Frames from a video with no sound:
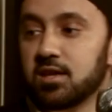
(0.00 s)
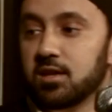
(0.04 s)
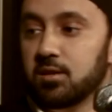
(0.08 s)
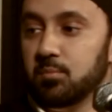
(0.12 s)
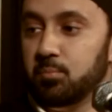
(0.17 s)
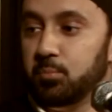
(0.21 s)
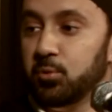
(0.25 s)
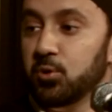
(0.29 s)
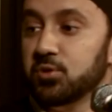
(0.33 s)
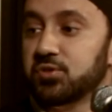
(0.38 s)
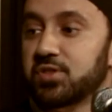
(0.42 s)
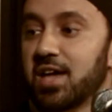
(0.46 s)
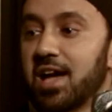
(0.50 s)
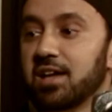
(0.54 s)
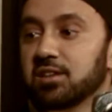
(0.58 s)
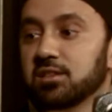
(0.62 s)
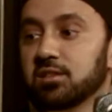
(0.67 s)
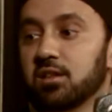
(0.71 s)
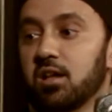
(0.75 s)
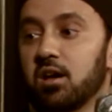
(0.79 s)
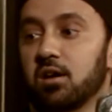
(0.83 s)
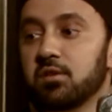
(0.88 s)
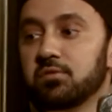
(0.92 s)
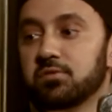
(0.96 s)
that put that
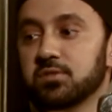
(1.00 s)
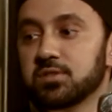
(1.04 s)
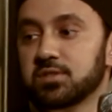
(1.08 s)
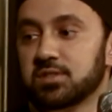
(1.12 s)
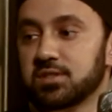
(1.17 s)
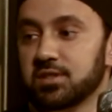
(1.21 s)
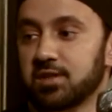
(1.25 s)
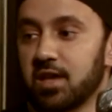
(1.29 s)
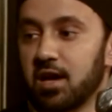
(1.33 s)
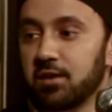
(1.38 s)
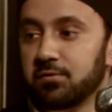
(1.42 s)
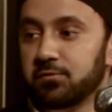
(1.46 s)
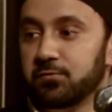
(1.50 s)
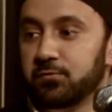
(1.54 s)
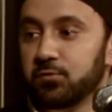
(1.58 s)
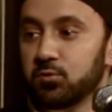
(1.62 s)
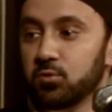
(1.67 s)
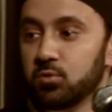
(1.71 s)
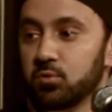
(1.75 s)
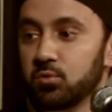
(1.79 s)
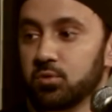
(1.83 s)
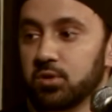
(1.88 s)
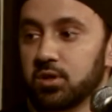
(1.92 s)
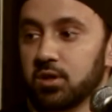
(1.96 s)
love into that
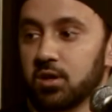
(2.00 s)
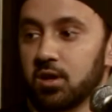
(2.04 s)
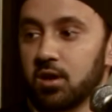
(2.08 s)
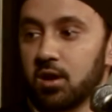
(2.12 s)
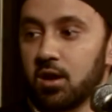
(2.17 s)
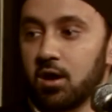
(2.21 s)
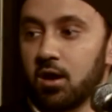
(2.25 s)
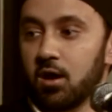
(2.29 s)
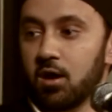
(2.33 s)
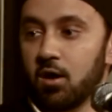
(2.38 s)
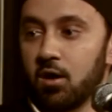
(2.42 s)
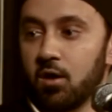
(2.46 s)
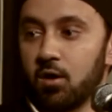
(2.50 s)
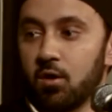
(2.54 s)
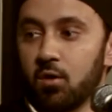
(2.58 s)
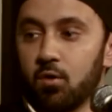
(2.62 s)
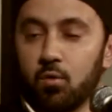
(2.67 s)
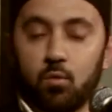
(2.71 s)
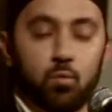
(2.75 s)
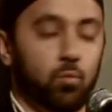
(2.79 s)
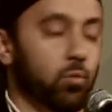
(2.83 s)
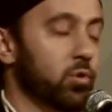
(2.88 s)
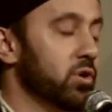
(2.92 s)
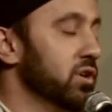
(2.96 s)
food
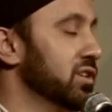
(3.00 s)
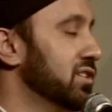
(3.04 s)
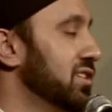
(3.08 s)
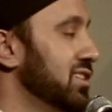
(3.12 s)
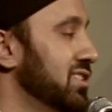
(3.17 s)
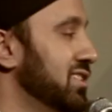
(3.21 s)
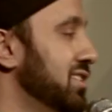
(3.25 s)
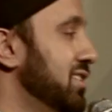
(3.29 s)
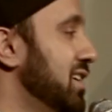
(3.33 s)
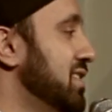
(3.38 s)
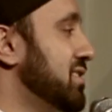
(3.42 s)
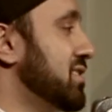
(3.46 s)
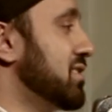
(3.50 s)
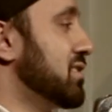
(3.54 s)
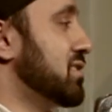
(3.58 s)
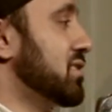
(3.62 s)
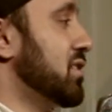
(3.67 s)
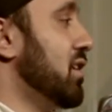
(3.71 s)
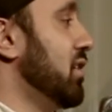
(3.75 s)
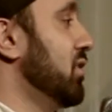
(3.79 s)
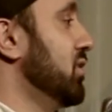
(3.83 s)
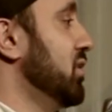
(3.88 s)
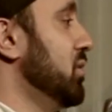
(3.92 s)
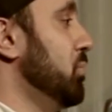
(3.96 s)
weren't going to
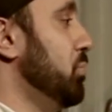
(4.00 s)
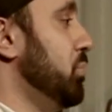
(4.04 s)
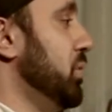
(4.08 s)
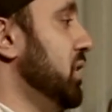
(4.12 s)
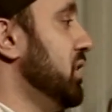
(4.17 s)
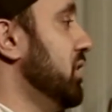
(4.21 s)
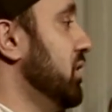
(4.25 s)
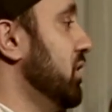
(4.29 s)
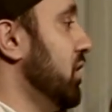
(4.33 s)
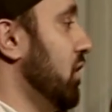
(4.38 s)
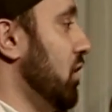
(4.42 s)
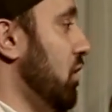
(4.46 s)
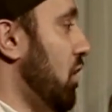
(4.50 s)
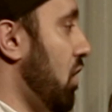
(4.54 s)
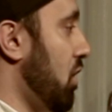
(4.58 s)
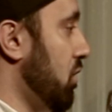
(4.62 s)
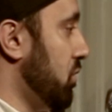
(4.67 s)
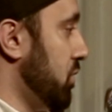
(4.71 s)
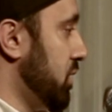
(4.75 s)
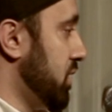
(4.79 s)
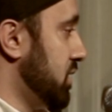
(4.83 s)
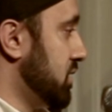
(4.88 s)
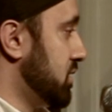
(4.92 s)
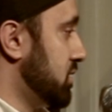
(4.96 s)
necessarily be there
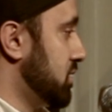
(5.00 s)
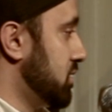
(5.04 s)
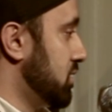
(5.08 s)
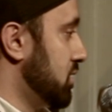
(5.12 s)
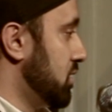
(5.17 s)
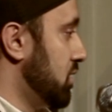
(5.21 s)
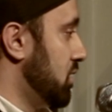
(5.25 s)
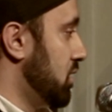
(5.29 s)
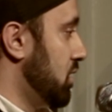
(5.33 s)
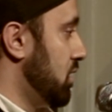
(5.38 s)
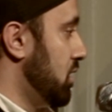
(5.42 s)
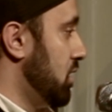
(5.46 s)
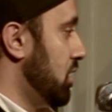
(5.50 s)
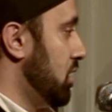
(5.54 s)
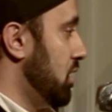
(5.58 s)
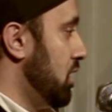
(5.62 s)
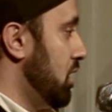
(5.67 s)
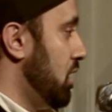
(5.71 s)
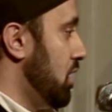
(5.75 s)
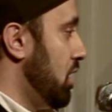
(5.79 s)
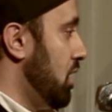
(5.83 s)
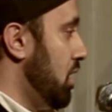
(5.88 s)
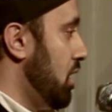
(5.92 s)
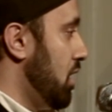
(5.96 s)
always.
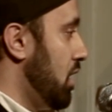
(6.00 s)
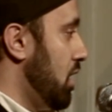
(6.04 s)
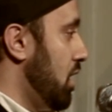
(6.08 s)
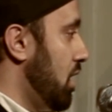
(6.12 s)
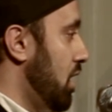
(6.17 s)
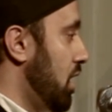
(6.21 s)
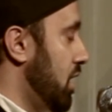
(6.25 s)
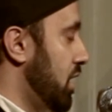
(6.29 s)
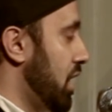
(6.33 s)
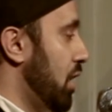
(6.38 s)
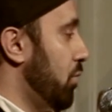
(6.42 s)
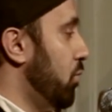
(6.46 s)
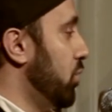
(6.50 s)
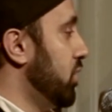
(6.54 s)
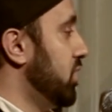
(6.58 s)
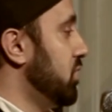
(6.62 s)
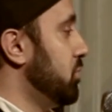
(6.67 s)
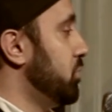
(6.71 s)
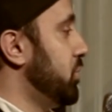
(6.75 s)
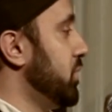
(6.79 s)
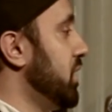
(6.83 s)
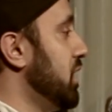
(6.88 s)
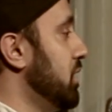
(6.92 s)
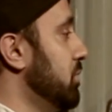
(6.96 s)
And I
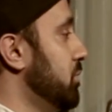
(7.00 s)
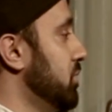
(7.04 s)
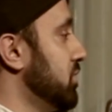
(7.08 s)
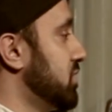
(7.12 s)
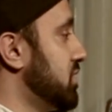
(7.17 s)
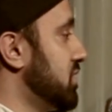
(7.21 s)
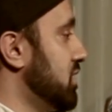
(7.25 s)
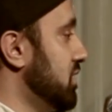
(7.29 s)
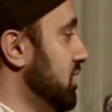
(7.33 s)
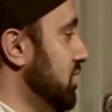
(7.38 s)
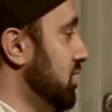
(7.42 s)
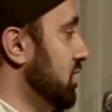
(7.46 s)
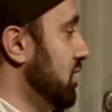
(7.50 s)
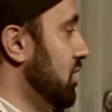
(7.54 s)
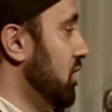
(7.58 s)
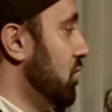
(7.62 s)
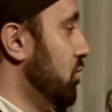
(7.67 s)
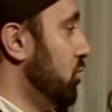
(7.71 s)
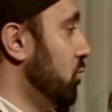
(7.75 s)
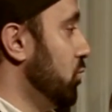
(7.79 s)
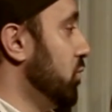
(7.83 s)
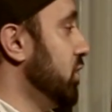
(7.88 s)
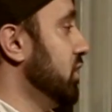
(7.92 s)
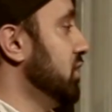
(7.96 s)
wouldn't be able to
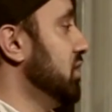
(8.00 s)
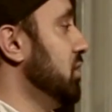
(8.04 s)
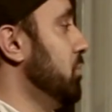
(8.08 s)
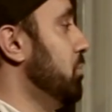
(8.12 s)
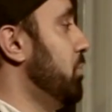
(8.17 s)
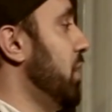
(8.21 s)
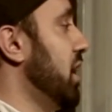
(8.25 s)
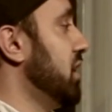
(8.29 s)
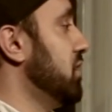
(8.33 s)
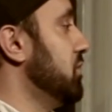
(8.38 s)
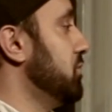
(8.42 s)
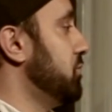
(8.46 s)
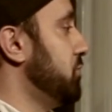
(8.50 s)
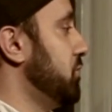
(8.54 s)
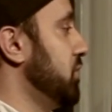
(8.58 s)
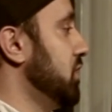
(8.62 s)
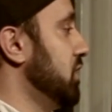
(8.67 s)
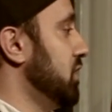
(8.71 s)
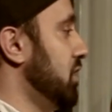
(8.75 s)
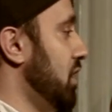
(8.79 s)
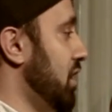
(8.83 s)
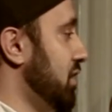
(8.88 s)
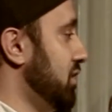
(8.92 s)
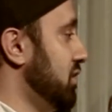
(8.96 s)
really
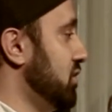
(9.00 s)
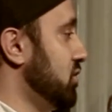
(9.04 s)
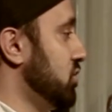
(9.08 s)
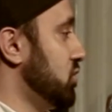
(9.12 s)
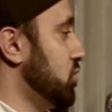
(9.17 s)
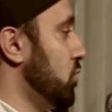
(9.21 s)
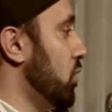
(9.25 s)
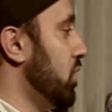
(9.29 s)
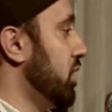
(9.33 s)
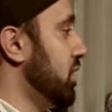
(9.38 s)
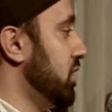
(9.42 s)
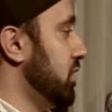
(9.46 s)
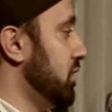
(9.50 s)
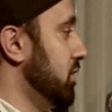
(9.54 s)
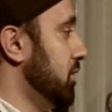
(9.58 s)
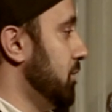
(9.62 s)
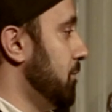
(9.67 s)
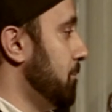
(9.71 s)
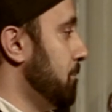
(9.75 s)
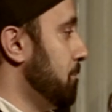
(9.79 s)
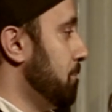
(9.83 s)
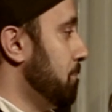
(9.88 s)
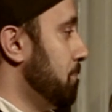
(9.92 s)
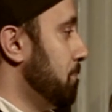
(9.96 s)
benefit and enjoy it
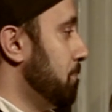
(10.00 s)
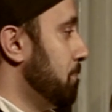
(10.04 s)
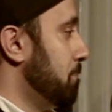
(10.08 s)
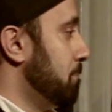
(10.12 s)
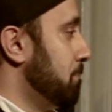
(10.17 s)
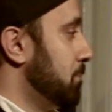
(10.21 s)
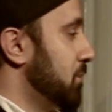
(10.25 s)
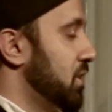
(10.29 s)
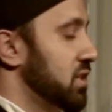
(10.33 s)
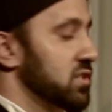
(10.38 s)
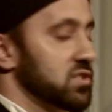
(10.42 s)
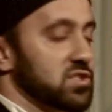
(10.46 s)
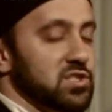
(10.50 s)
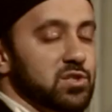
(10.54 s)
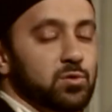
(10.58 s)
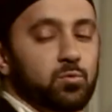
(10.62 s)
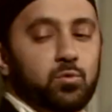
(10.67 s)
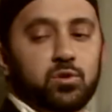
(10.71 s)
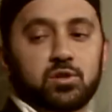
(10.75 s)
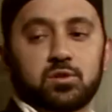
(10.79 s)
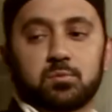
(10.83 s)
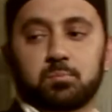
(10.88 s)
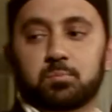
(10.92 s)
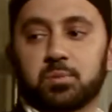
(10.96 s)
because she
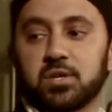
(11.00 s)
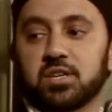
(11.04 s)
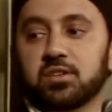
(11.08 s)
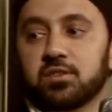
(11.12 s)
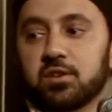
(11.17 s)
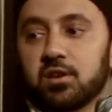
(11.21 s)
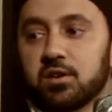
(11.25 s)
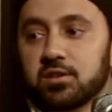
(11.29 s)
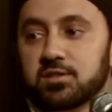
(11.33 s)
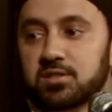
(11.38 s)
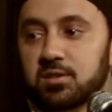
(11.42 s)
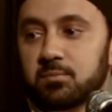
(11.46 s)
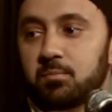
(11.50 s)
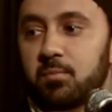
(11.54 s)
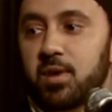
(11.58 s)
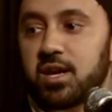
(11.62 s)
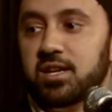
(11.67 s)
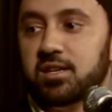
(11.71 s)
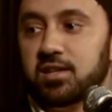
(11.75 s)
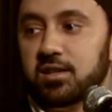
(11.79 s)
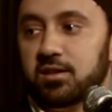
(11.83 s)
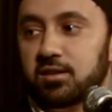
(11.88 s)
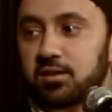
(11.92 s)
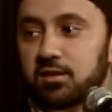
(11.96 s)
wouldn't be there to
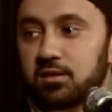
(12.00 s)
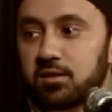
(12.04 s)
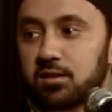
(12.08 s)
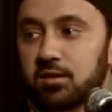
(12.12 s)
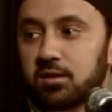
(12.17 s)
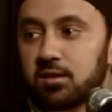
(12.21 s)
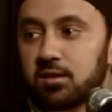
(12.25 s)
make it.